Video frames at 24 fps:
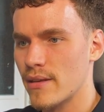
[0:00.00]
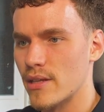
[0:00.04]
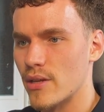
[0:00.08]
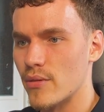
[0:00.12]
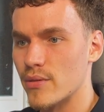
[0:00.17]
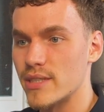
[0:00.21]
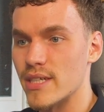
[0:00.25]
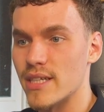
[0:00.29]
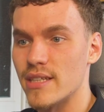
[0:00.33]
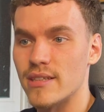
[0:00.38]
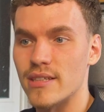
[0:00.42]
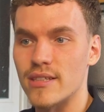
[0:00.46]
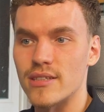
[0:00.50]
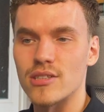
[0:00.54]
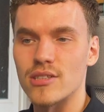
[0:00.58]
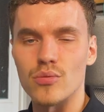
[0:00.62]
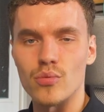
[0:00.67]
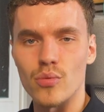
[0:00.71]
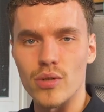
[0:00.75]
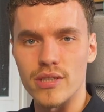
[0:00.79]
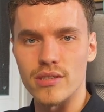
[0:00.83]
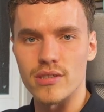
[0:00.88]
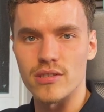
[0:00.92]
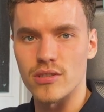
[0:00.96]
It's in this
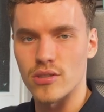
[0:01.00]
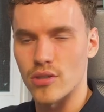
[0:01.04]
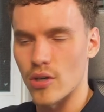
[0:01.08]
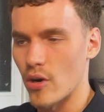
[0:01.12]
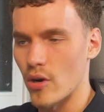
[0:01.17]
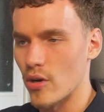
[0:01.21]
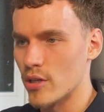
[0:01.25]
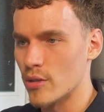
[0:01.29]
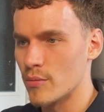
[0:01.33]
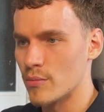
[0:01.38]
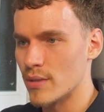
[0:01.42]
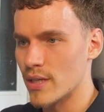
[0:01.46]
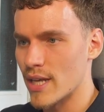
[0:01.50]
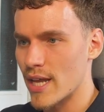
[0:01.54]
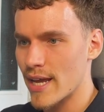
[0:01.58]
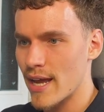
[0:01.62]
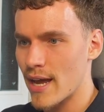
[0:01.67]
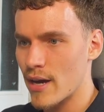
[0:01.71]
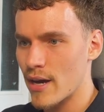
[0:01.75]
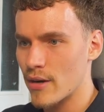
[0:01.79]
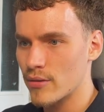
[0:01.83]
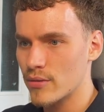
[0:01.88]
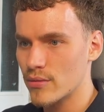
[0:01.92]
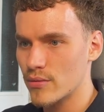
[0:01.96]
Swiss column
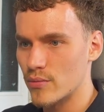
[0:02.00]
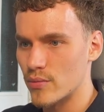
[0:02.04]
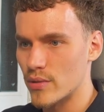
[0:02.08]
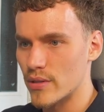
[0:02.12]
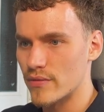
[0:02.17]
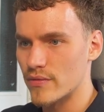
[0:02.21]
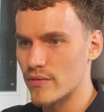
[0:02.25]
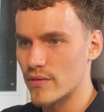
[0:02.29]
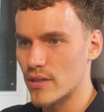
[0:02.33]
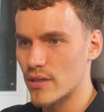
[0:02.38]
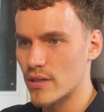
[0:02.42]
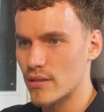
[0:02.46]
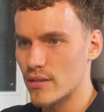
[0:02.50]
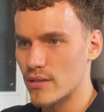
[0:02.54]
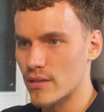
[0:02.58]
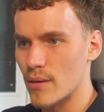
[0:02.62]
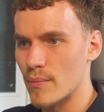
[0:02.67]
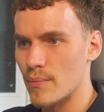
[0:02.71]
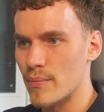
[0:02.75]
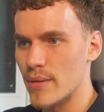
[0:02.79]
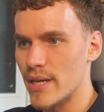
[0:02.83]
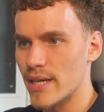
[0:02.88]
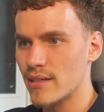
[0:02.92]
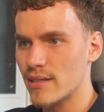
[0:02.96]
layout with a
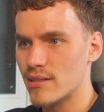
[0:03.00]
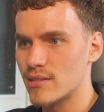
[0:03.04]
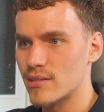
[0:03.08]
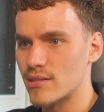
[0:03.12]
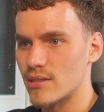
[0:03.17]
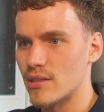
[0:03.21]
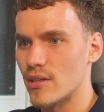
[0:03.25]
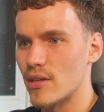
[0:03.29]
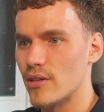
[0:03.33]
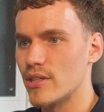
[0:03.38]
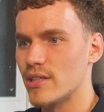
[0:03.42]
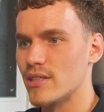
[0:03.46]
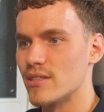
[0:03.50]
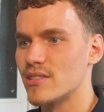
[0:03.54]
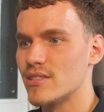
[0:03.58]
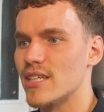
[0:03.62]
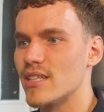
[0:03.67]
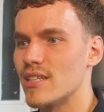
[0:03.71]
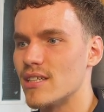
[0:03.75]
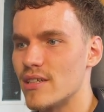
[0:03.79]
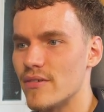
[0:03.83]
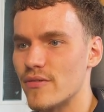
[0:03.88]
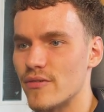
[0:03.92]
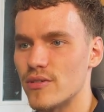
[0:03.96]
mix. You can see
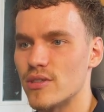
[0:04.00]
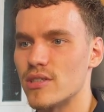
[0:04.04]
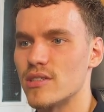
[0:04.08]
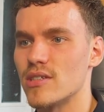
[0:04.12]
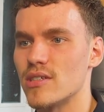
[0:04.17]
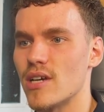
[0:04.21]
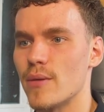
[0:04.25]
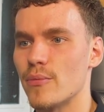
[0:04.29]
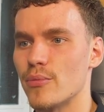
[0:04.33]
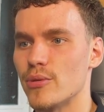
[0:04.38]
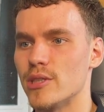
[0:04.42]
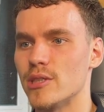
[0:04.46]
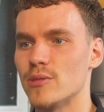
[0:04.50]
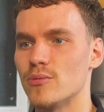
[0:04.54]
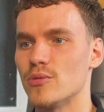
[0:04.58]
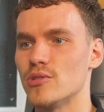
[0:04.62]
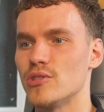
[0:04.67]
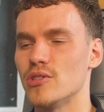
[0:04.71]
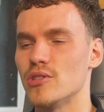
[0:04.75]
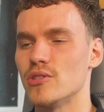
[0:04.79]
the different design principles.